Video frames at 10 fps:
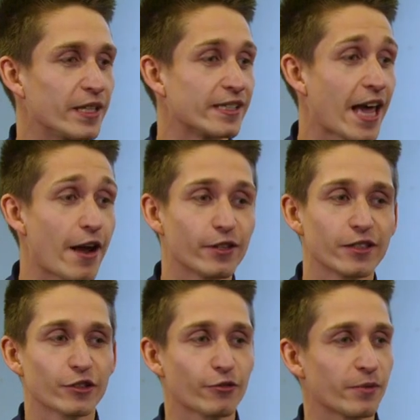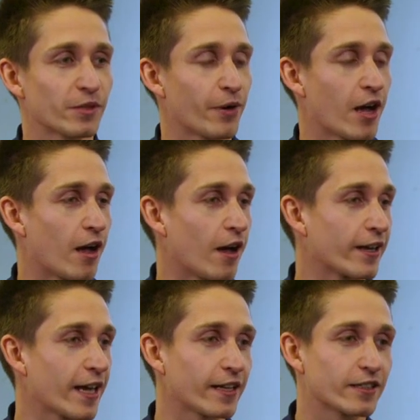been tearing the script
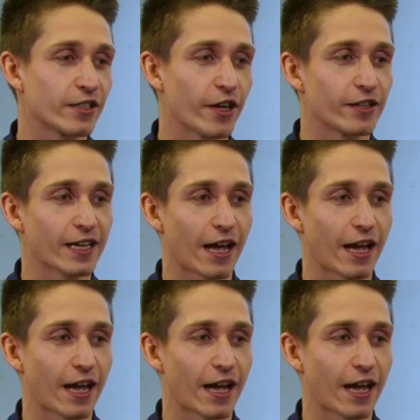apart, getting to know the